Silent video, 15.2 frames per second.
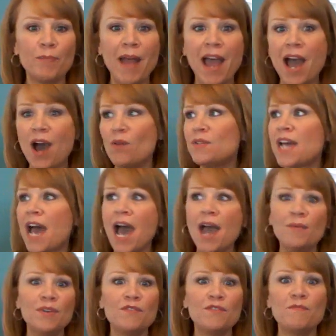pound, I
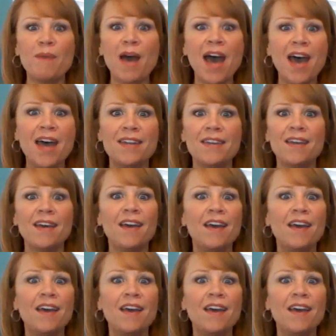would have been